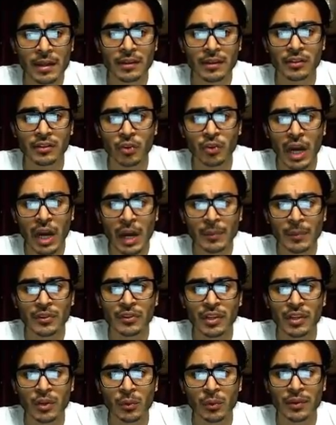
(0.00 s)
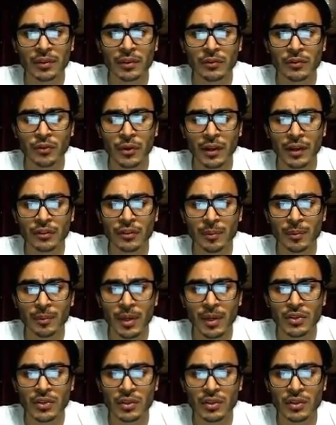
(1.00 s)
Describe a sequence of
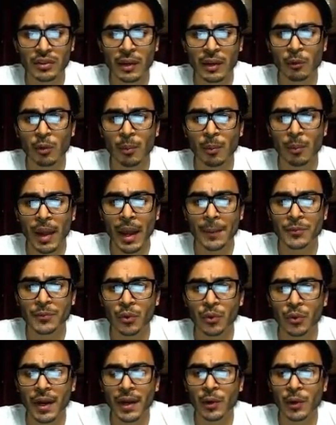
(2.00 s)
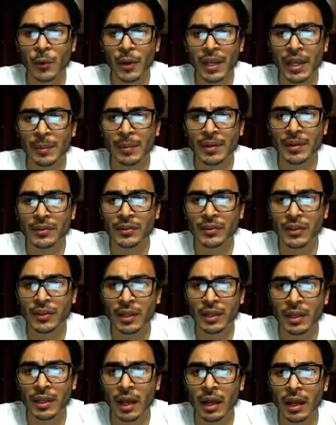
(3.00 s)
transformations that will map triangle
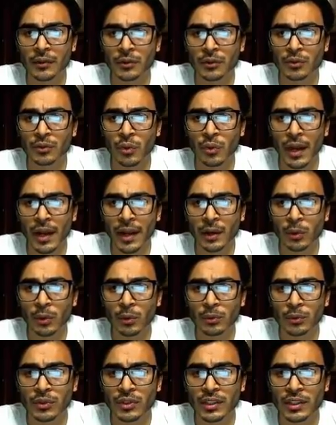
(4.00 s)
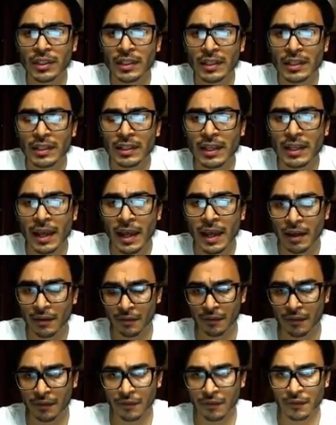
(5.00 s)
ABC onto triangle
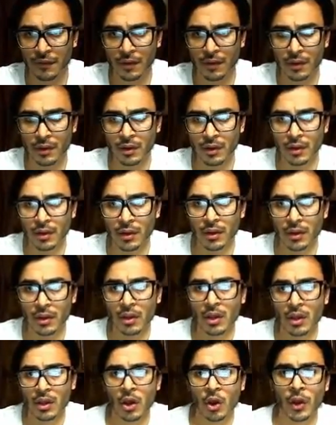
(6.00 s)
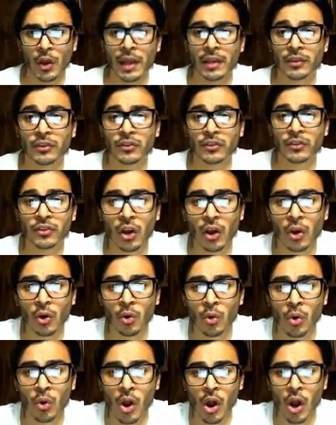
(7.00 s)
DEF. Okay,
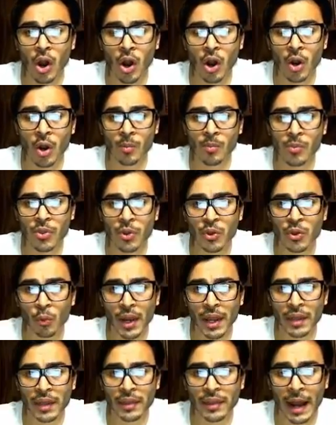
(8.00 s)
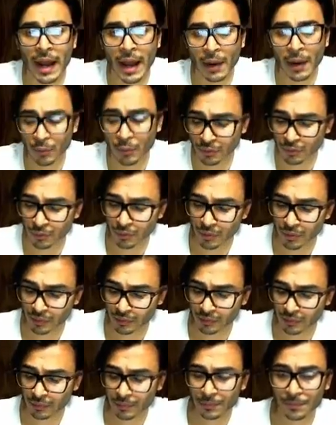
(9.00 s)
so the way that I would do
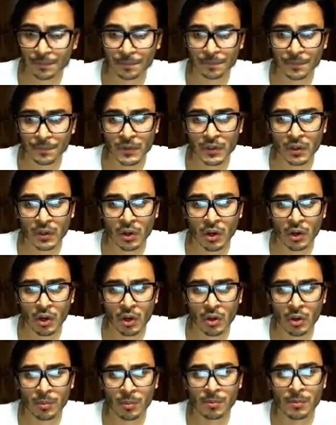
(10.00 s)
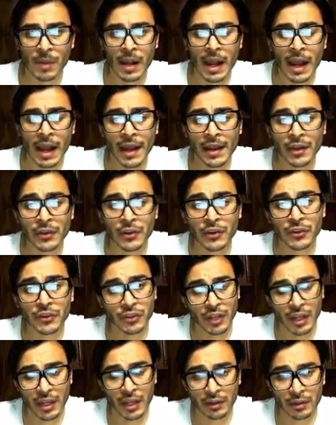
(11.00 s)
this, I
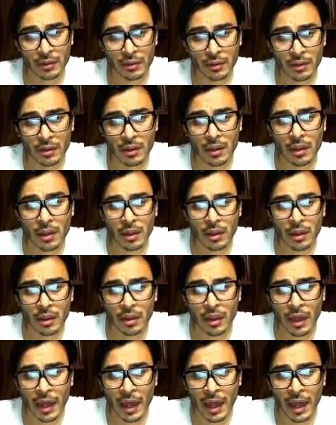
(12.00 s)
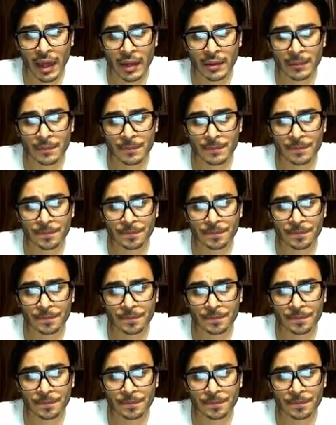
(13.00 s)
understand that